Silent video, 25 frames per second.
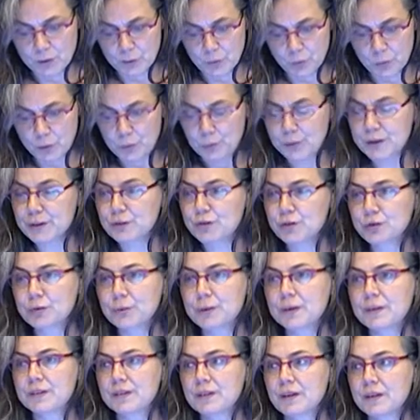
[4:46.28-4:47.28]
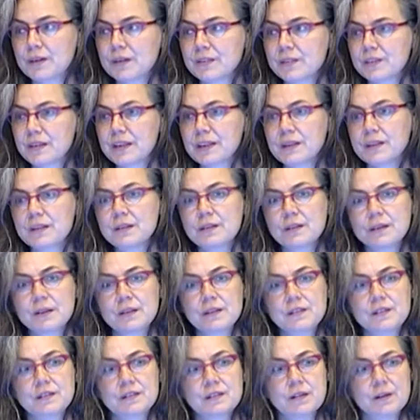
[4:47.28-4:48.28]
what we do with uh, Zinneke
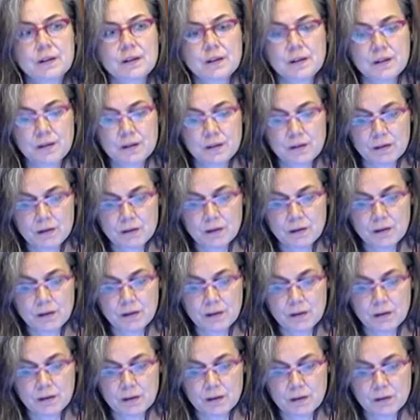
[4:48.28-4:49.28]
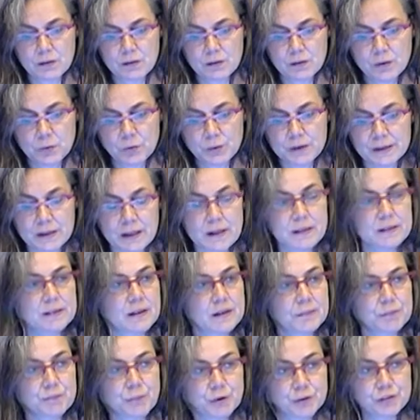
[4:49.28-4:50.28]
is uh, uh, we take
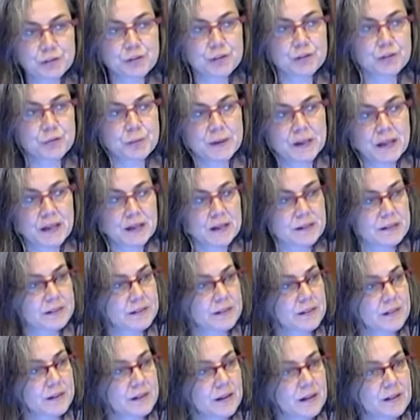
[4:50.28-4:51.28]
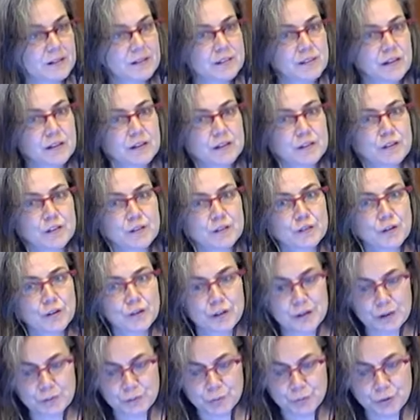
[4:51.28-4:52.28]
that Brussels reality as, as the
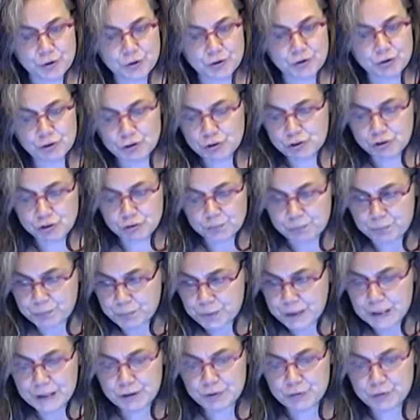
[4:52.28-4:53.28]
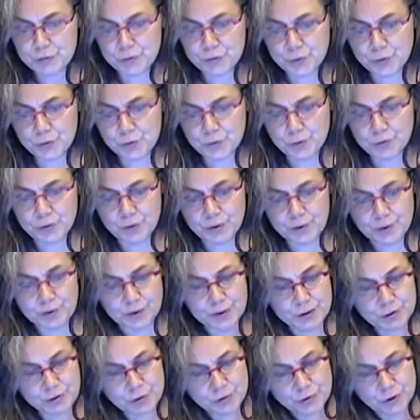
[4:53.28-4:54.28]
starting point. Just a brief uh,
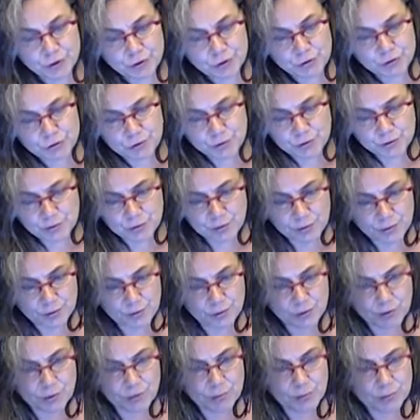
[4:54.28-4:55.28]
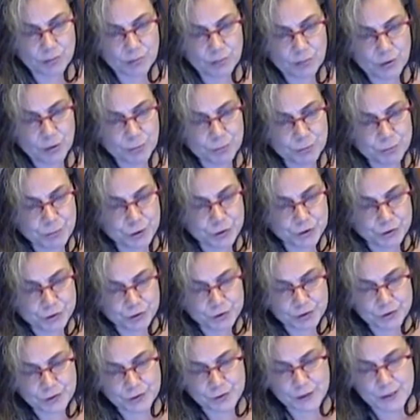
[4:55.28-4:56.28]
introduction on, on, on, on,
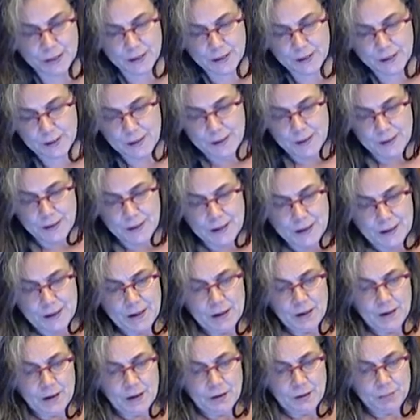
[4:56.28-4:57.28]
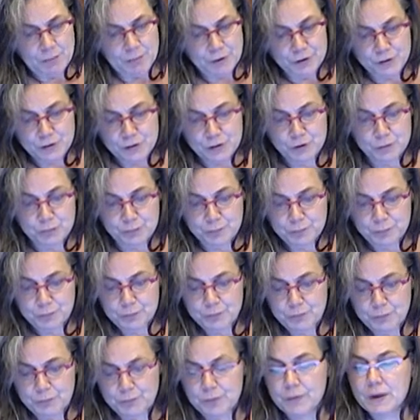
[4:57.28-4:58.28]
Brussels. Brussels
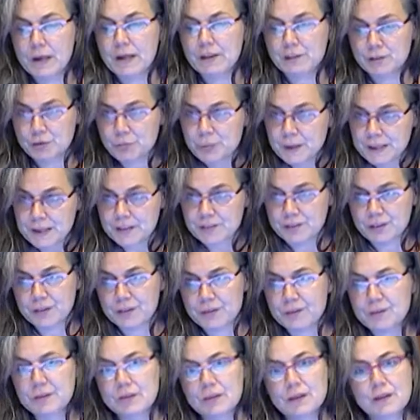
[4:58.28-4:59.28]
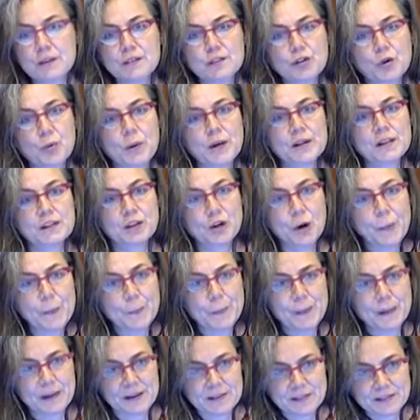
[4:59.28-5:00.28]
as a region is a quite
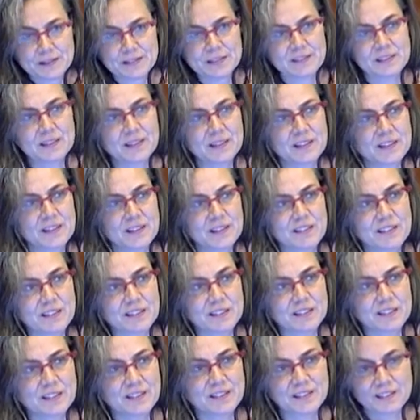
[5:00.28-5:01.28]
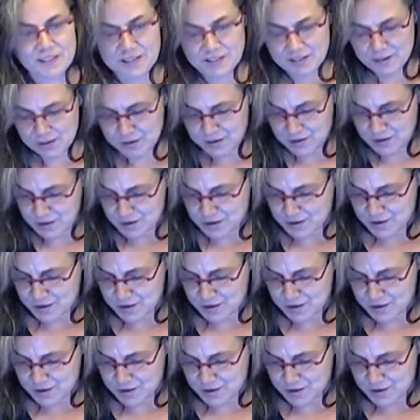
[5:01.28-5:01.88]
complex uh, uh,